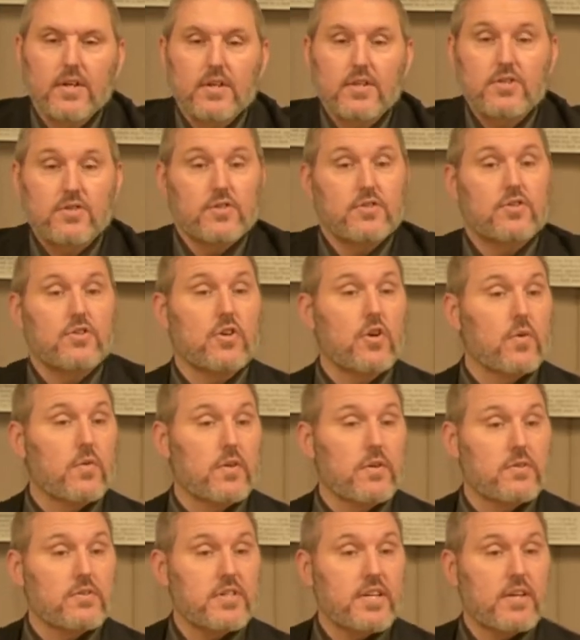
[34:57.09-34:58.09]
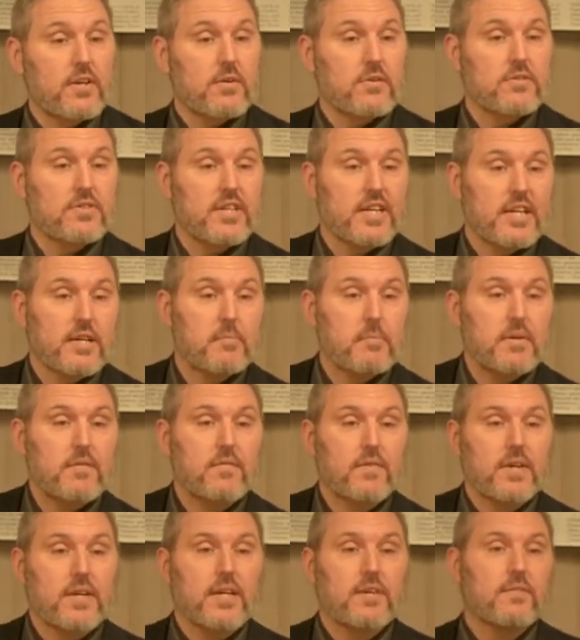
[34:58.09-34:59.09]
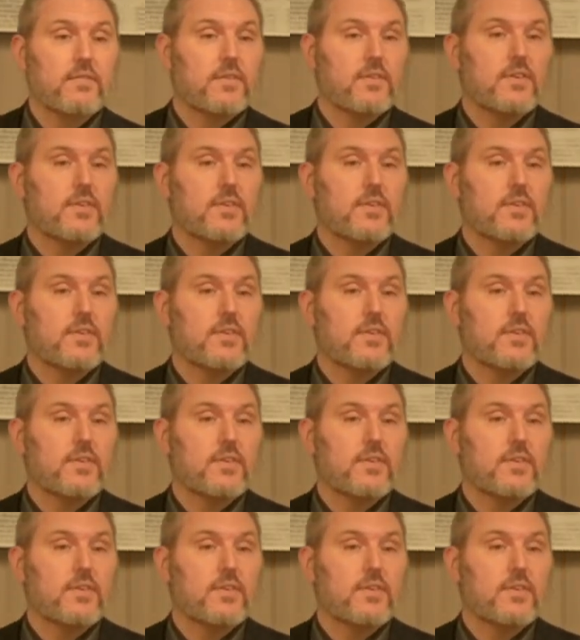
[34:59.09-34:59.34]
Did you know there's hearers that can be forgetful?